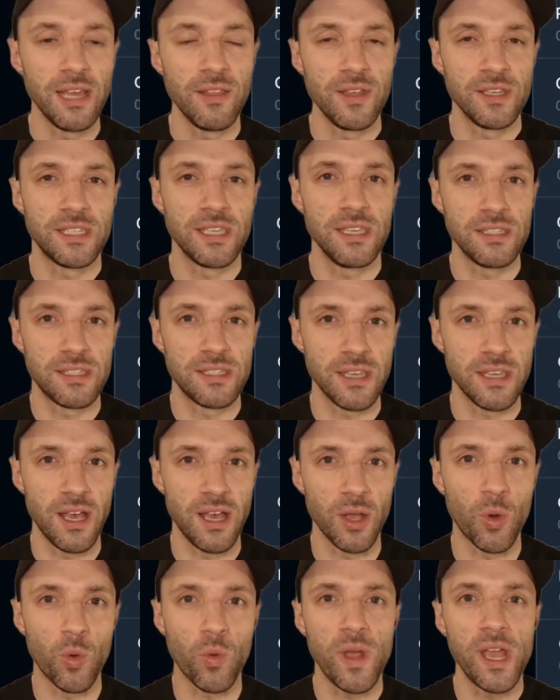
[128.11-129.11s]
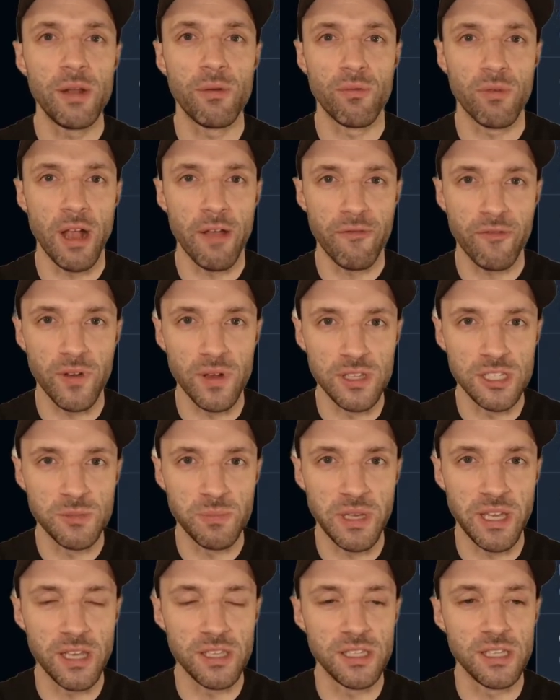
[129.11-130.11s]
This is a great reference
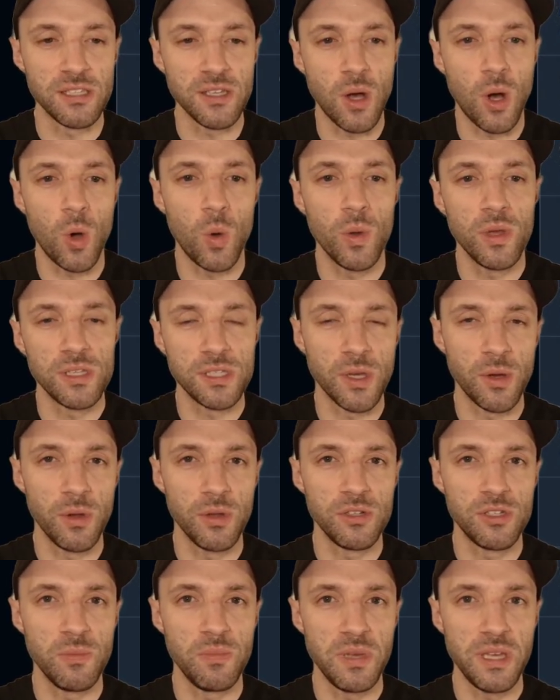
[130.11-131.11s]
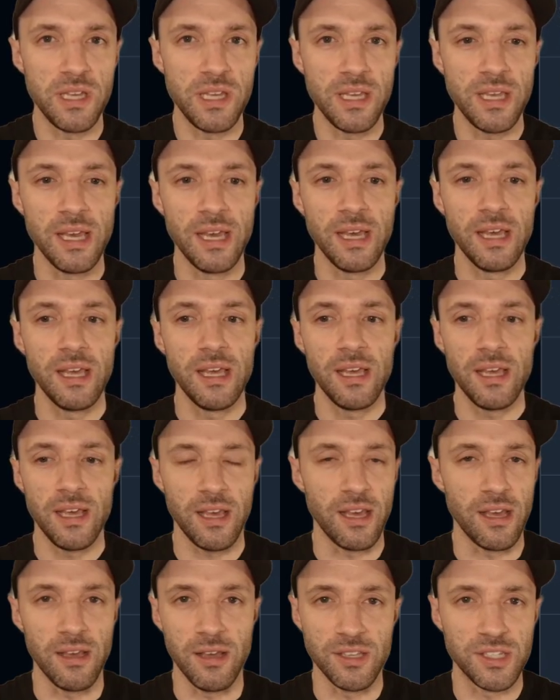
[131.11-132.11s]
because it's always going to be
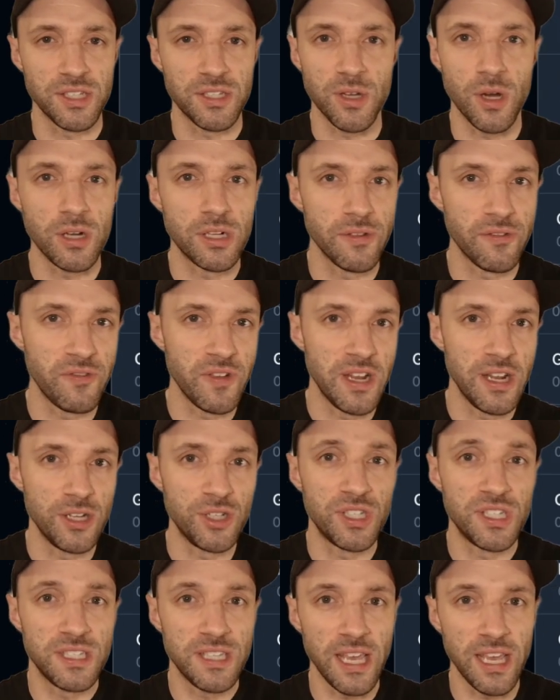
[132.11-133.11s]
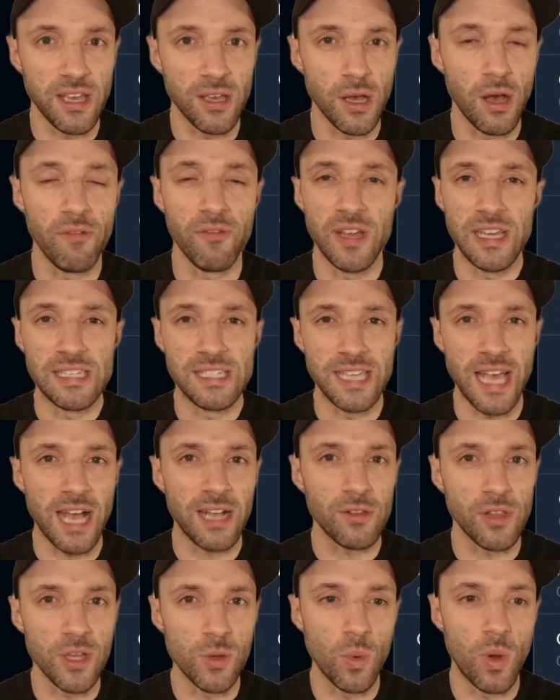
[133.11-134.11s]
a start to finish sync of
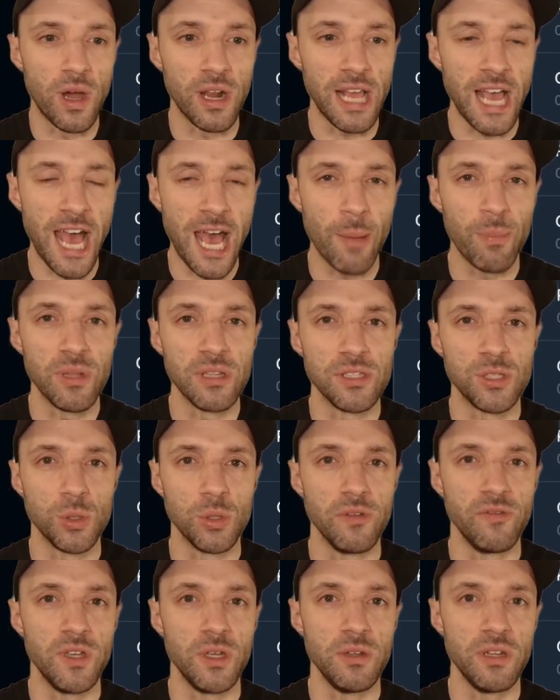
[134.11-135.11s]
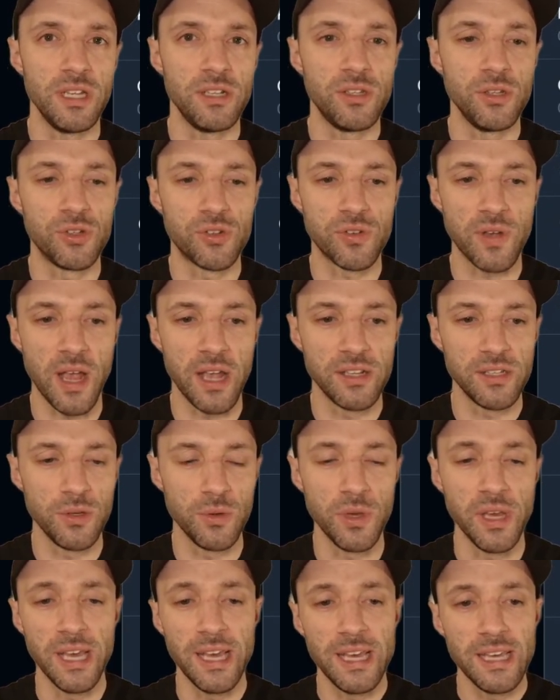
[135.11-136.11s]
exactly what happened. So if you need to try
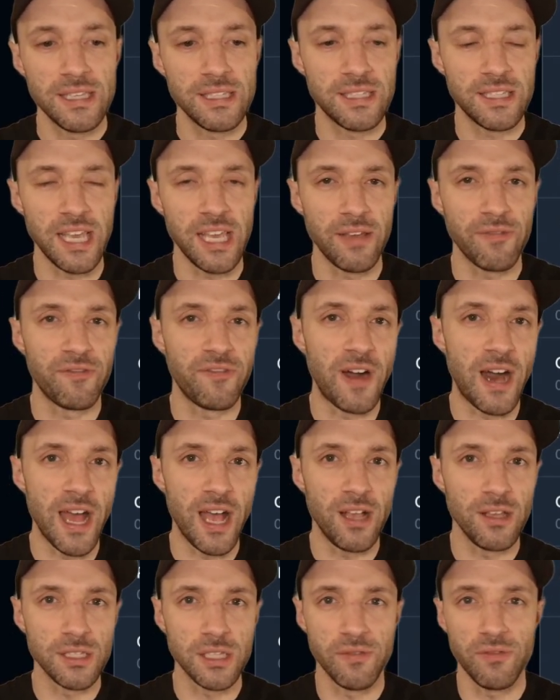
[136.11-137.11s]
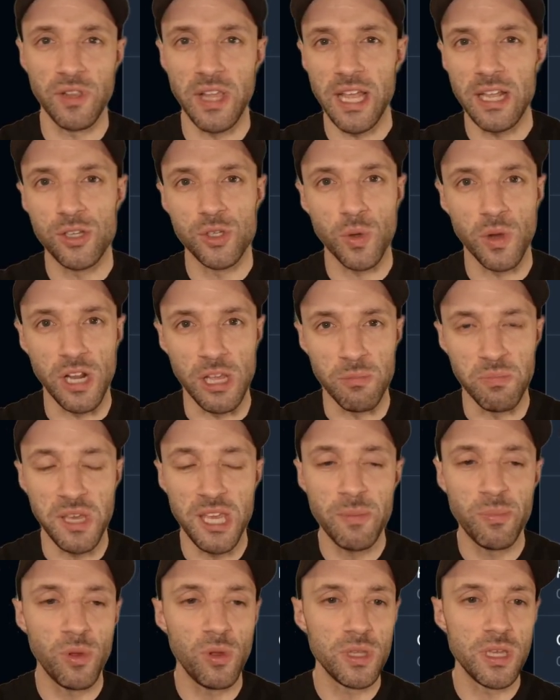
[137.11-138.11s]
to sync files of late joining
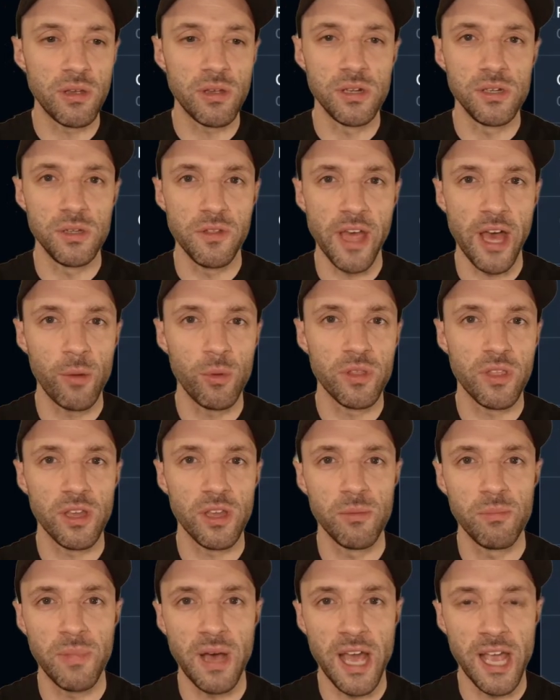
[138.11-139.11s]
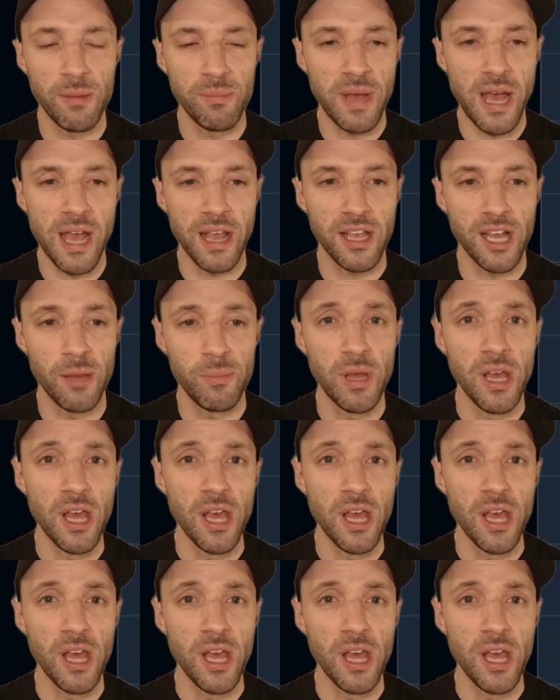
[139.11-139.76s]
people, you can do that with the combined backup.